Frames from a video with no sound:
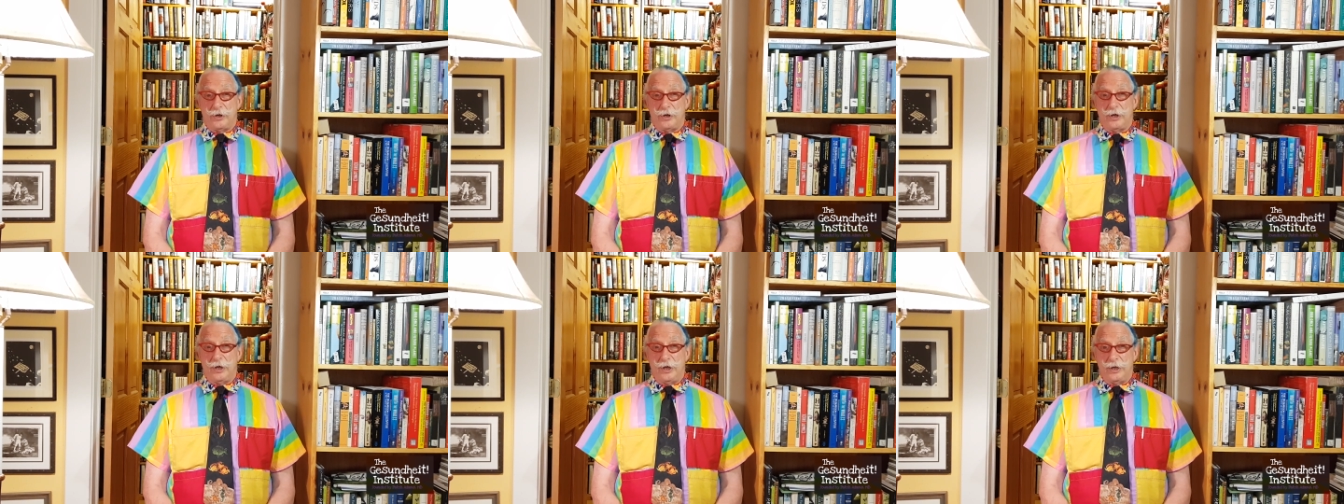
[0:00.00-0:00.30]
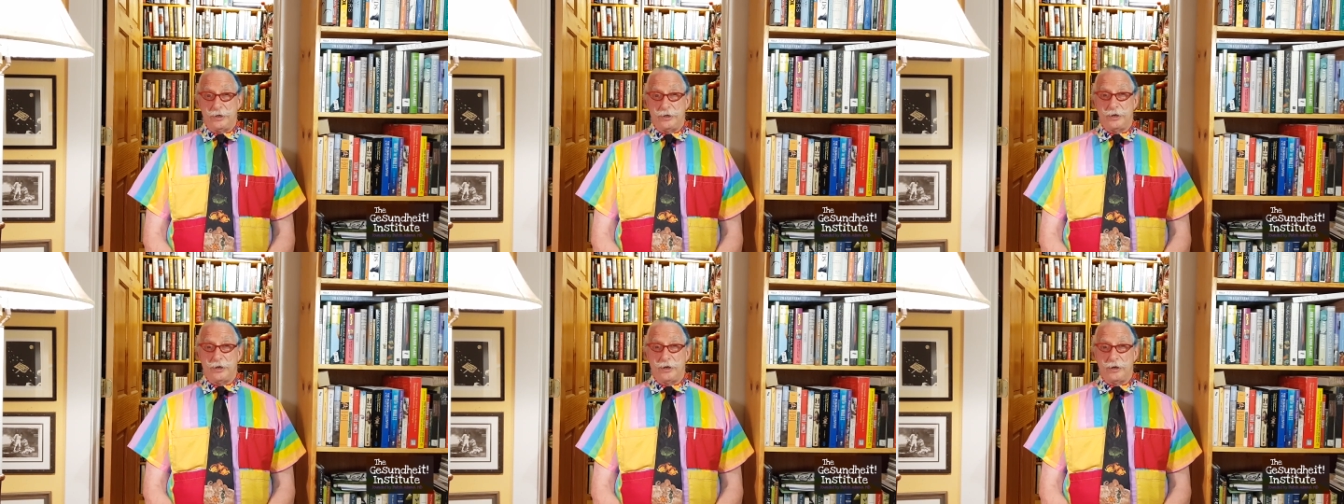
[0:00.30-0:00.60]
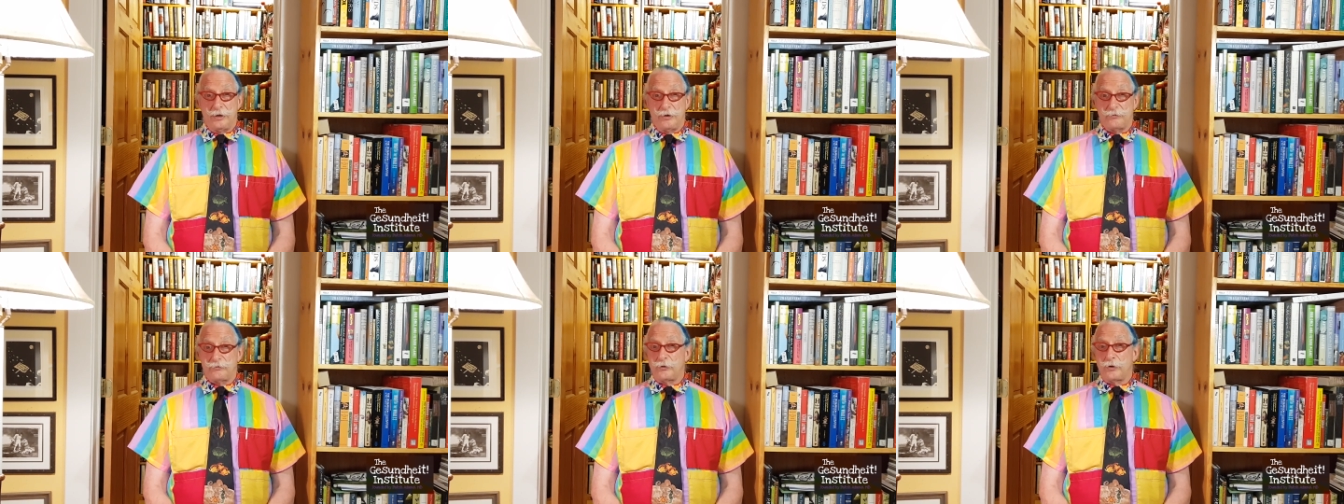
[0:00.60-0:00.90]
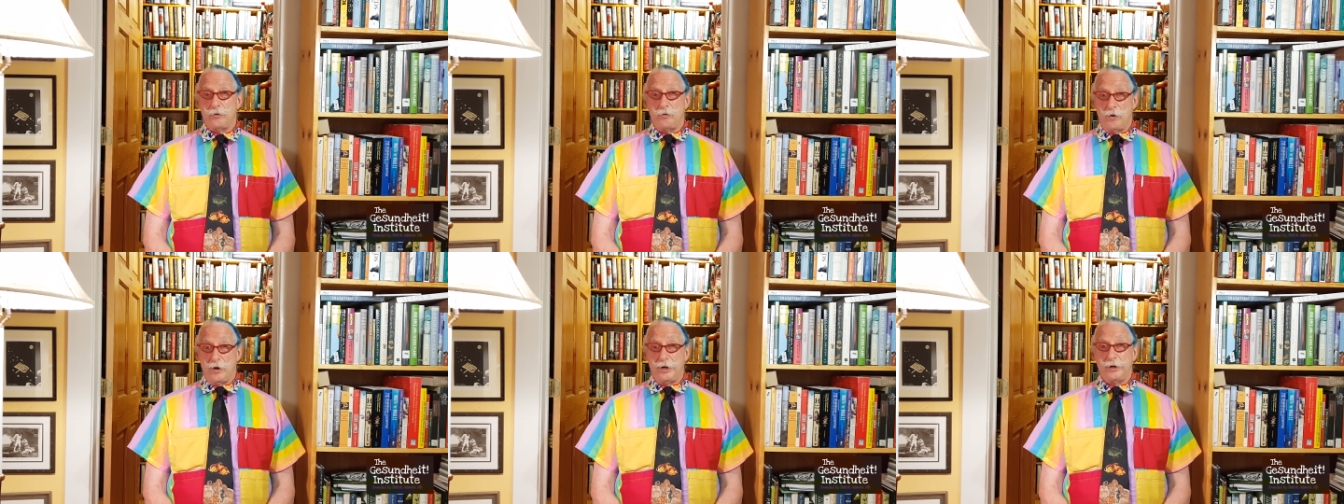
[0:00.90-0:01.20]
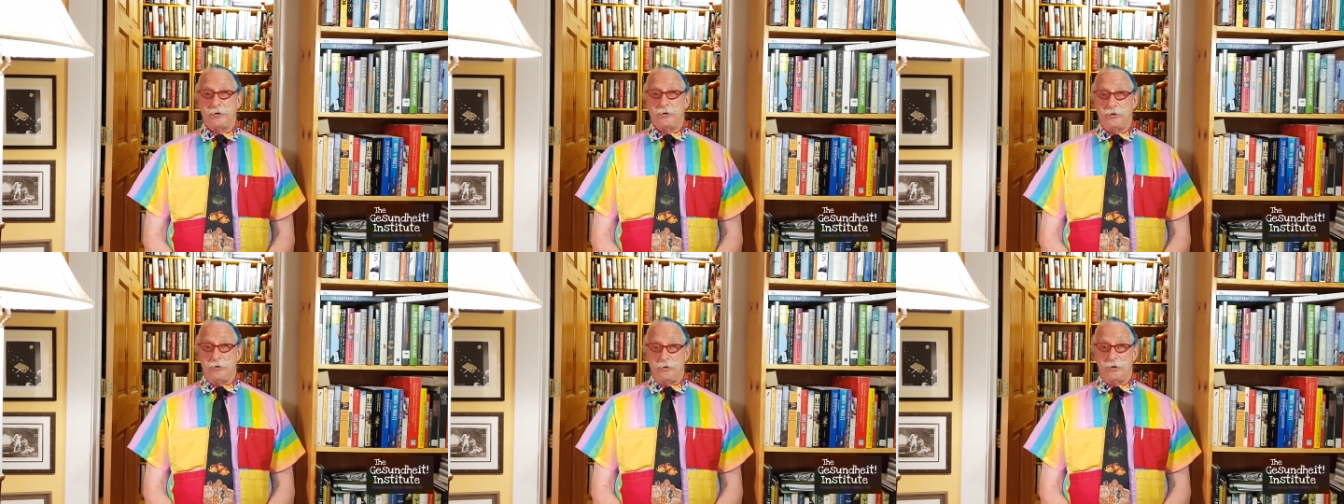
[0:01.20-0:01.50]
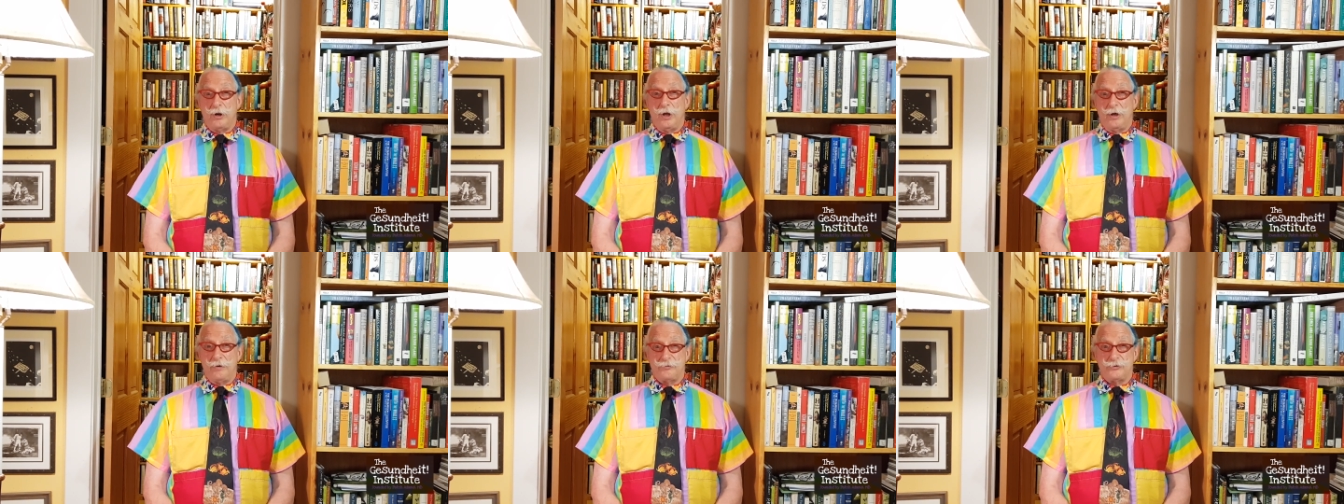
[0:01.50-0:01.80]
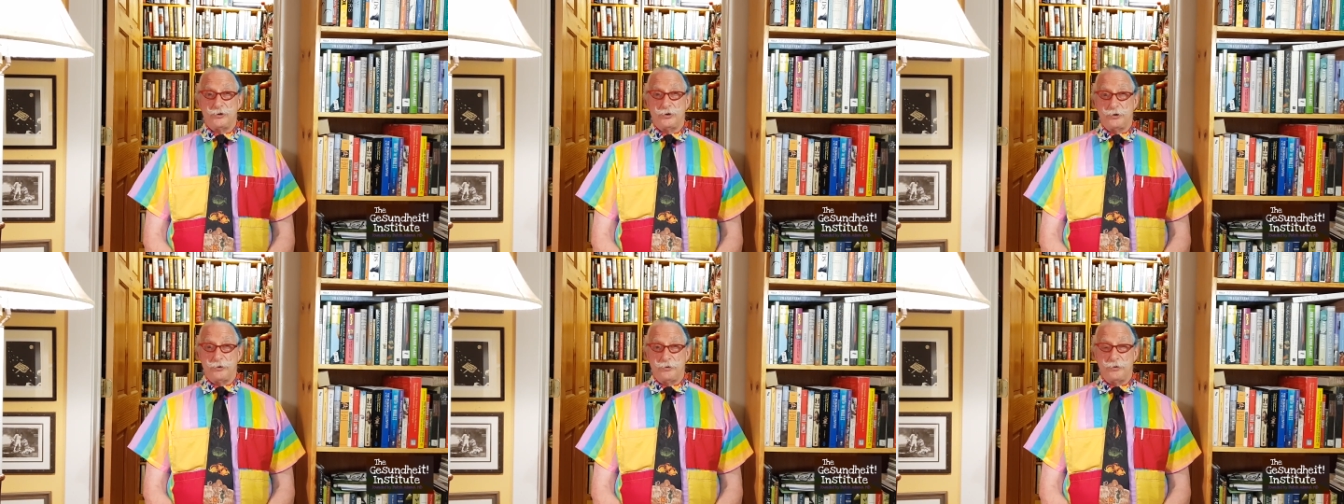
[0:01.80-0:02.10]
and everyone who
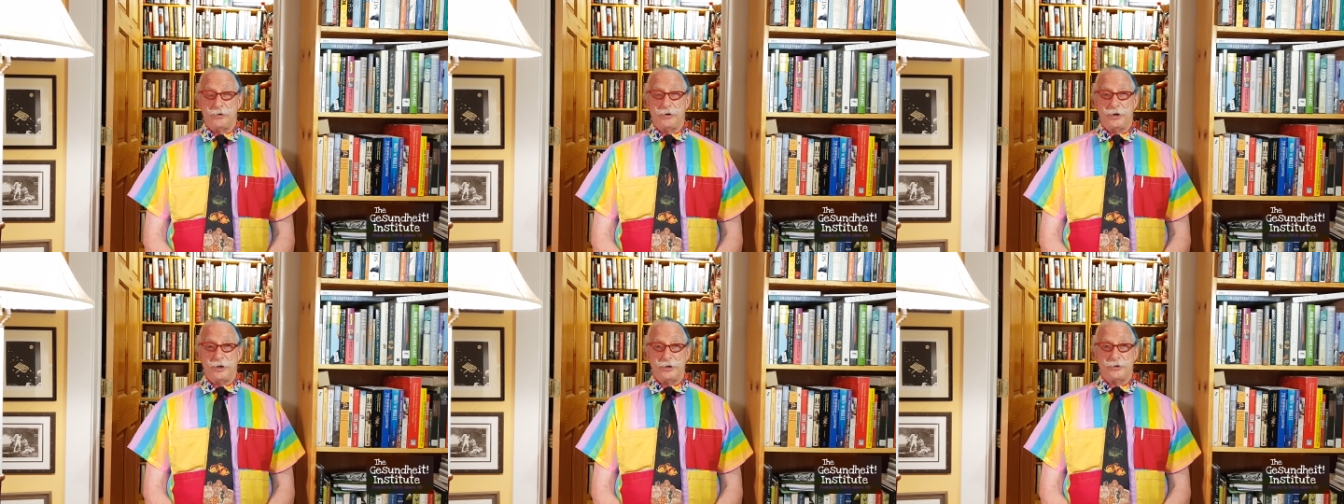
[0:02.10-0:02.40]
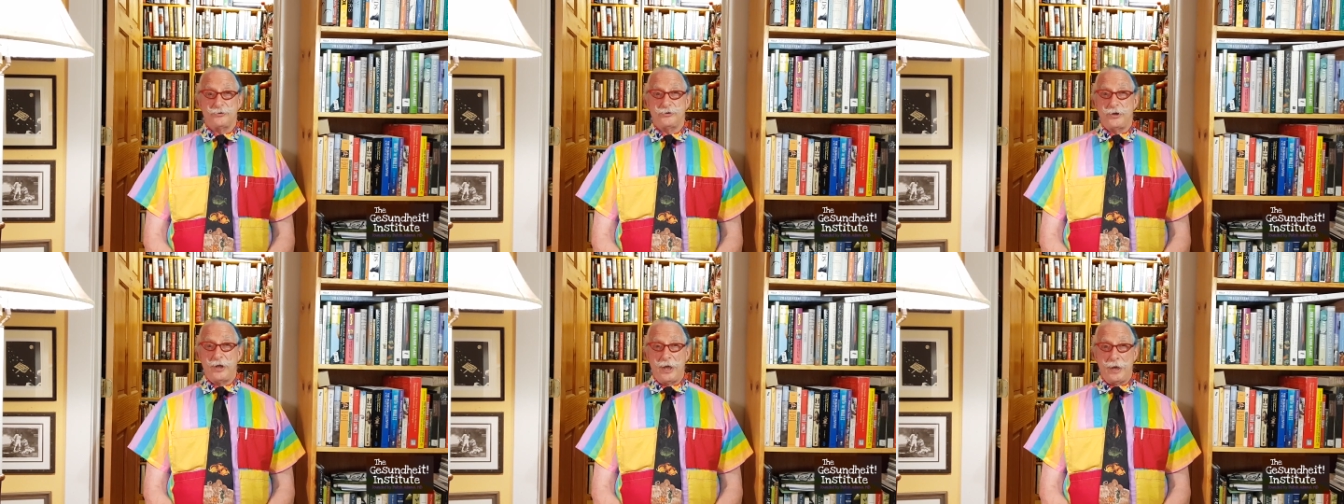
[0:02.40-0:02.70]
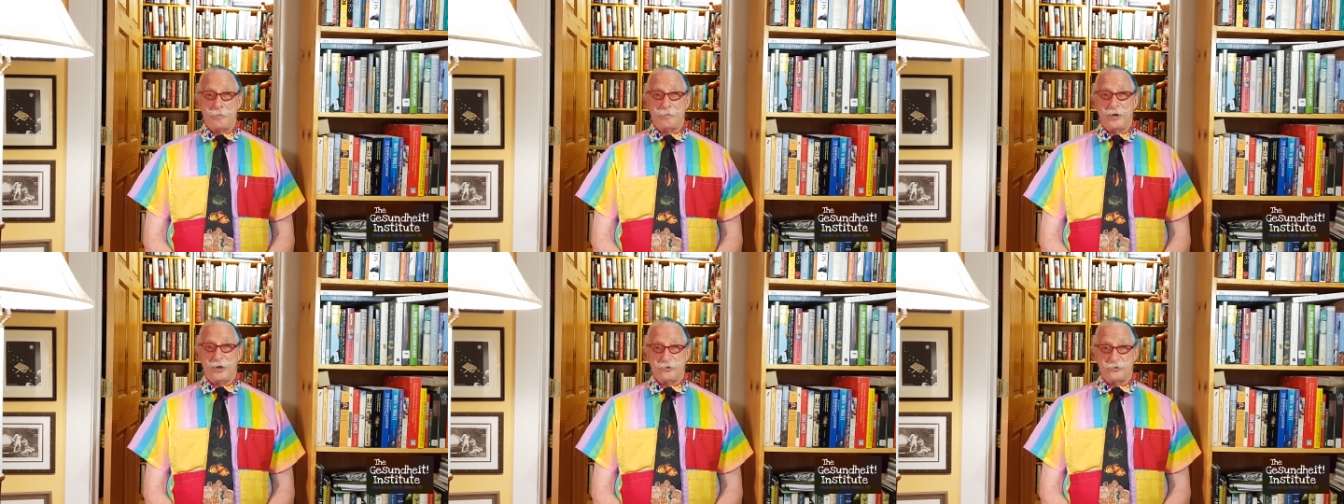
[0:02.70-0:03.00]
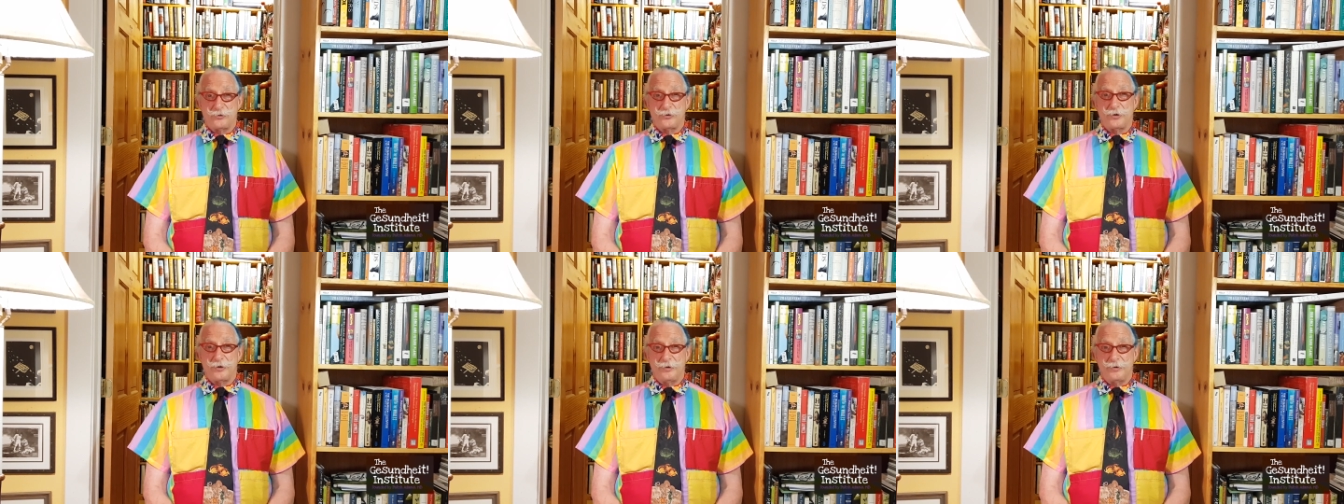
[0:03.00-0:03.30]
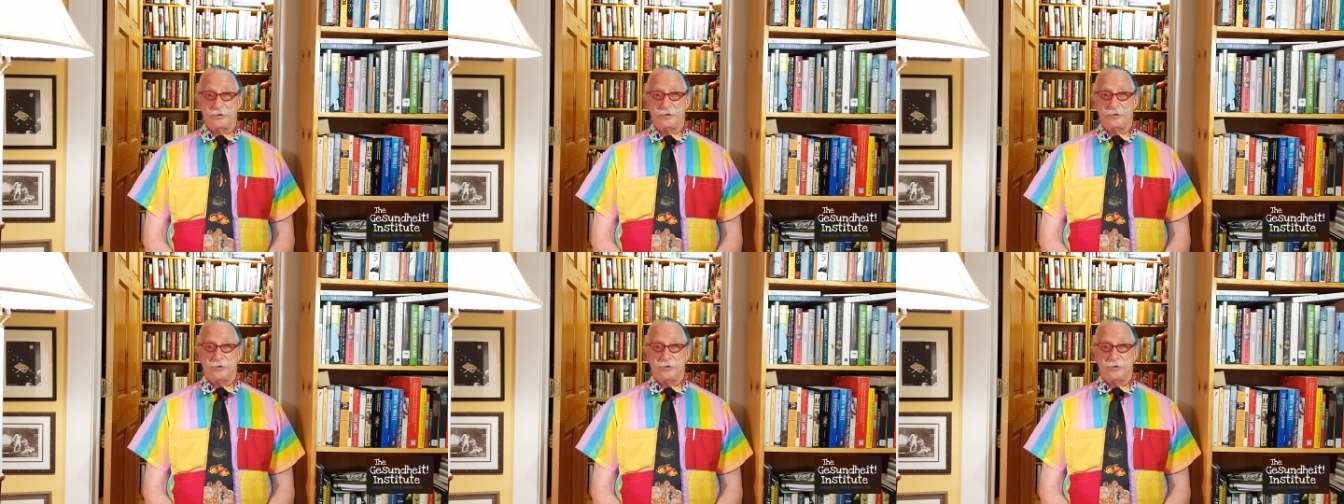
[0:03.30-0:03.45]
loves you is damaged.